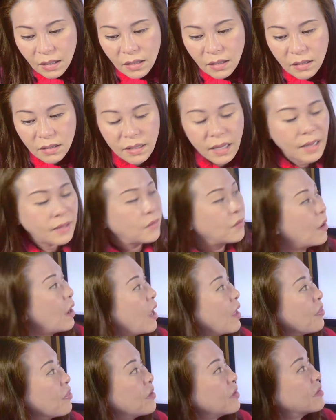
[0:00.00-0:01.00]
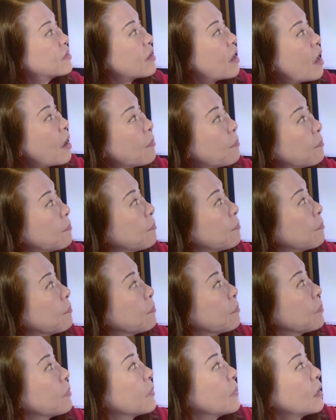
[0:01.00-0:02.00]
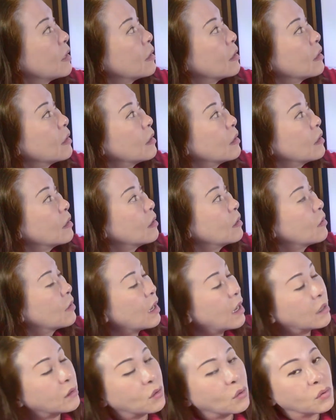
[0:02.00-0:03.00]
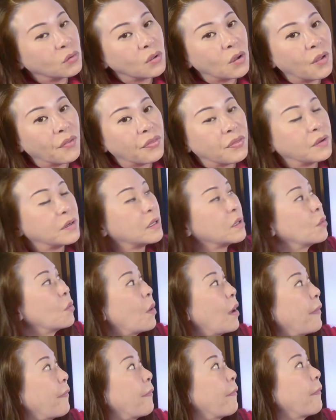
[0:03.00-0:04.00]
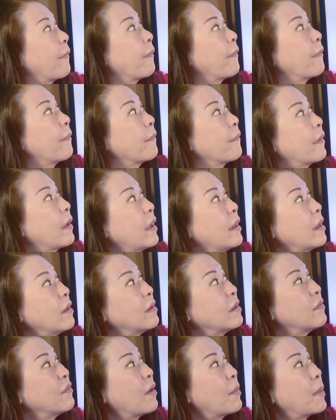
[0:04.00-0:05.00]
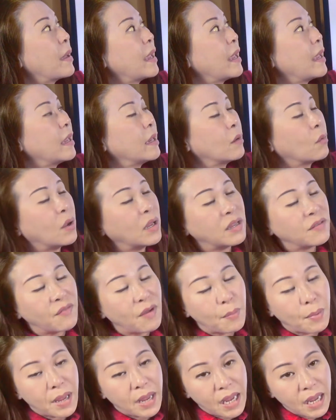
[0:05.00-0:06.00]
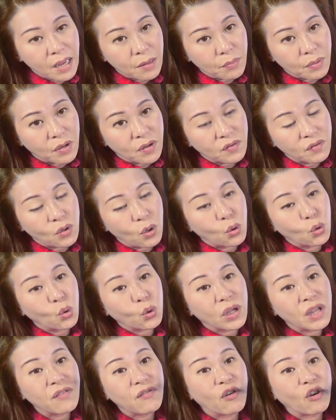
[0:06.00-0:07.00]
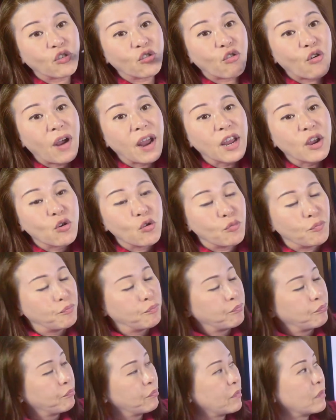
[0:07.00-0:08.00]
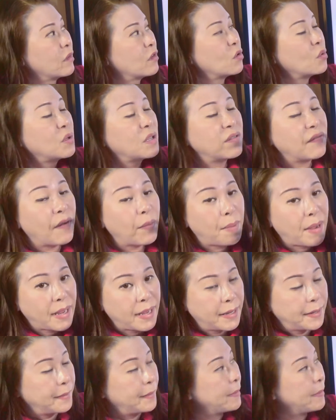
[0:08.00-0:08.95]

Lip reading: Then you add this up. You get a total of 31. Okay, then you divide by 8. Why divide by 8? Because you're looking for trigram. So we divide by 8.